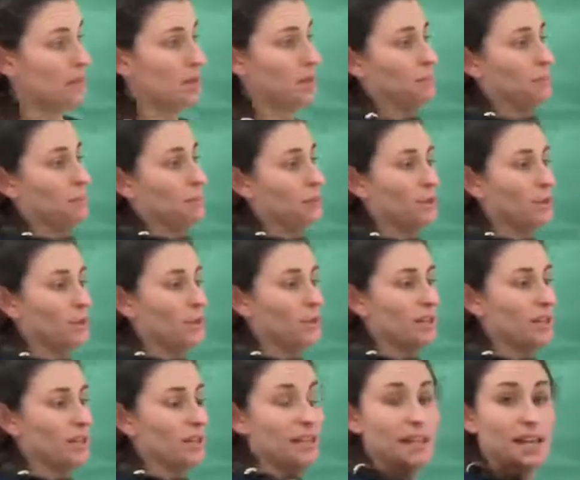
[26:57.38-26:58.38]
Blue,
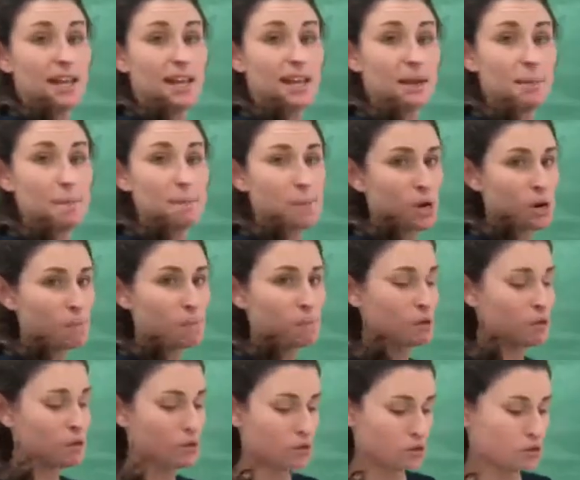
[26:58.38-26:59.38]
green, and
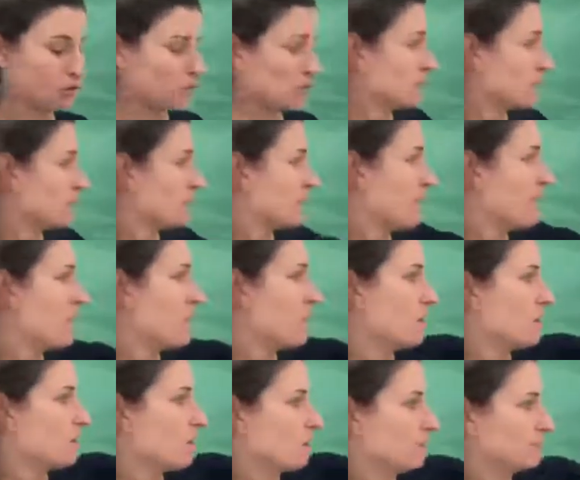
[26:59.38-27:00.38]
purple.
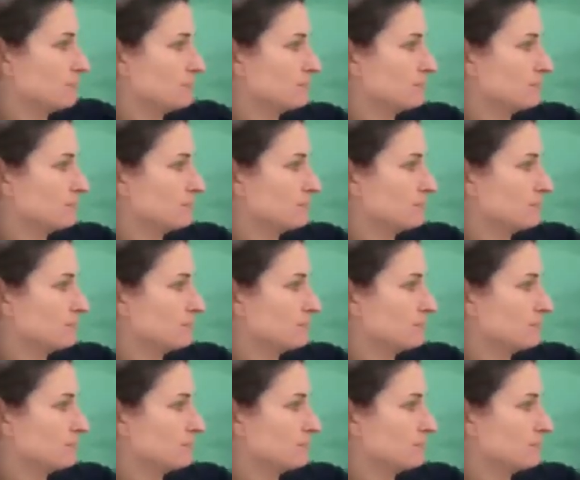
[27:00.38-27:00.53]
So